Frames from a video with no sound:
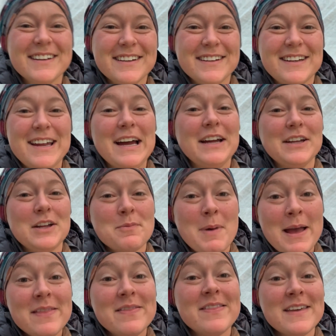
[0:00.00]
Yeah, you
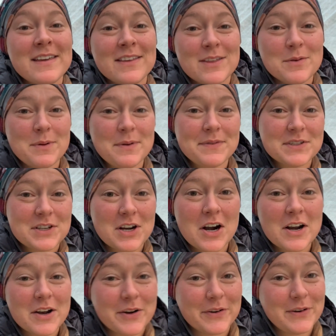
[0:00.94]
might think that we've
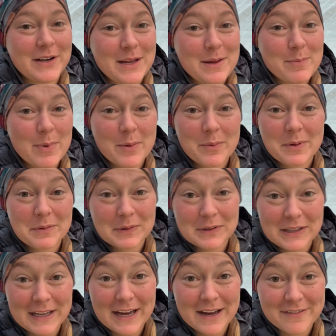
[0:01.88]
started already, but we
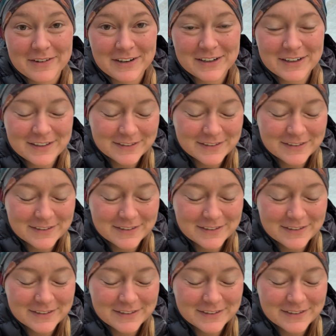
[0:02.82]
really haven't.